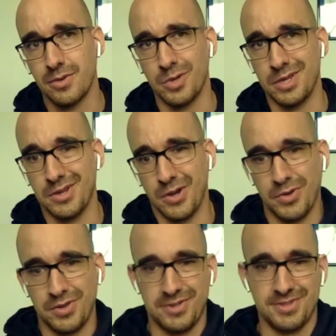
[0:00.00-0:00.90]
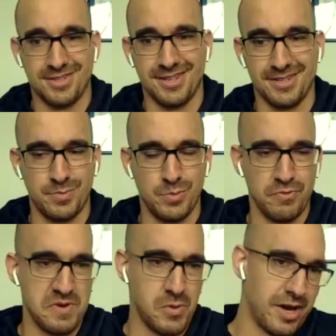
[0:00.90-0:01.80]
We know that there's things
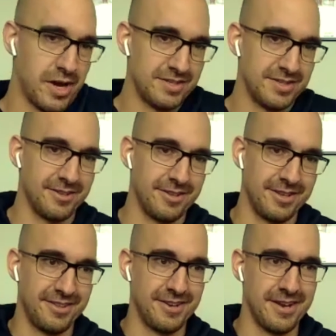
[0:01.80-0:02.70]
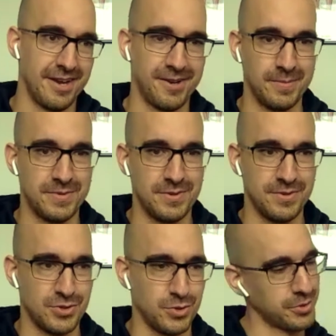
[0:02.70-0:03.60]
movement wise that link the neck up to
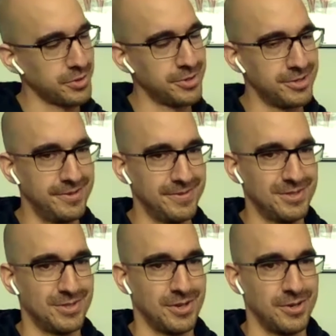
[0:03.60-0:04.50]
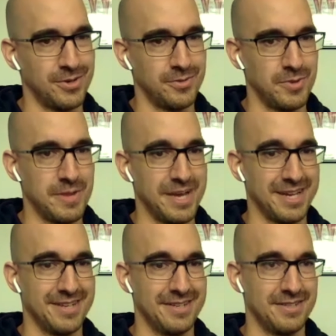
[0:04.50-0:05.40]
the shoulder girdle. So we might
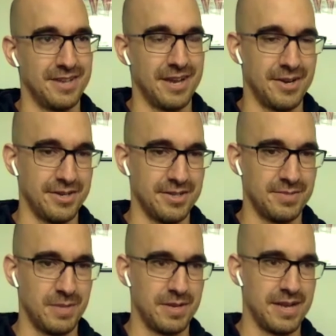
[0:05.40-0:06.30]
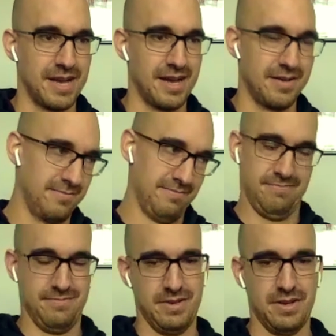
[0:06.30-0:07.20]
get into areas maybe not,
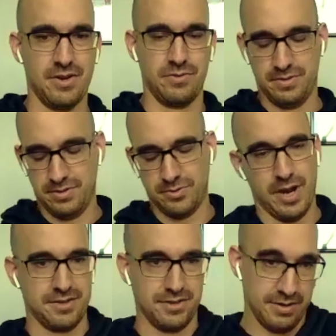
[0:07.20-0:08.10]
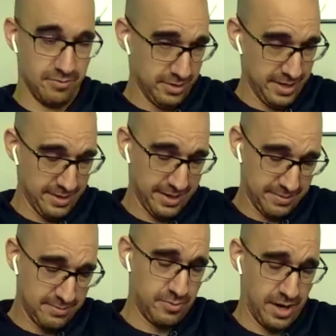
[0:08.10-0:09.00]
directly
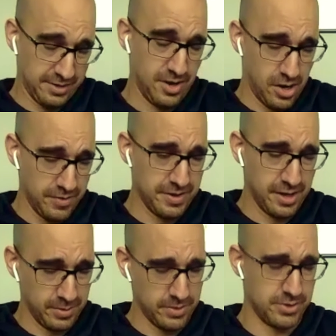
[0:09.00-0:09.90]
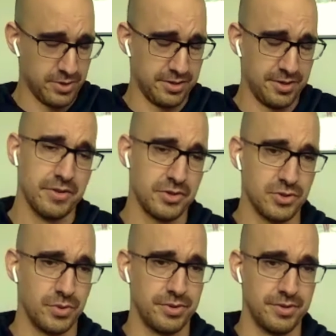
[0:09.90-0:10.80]
on the elbow or directly on the
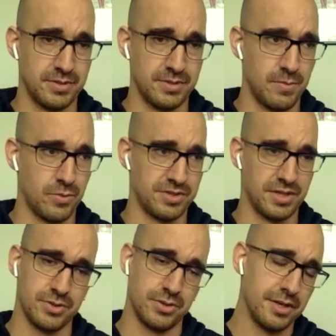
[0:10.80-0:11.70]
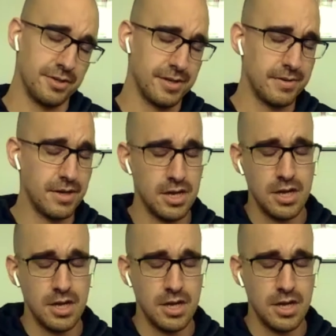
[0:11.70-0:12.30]
shoulder and spend more central needling.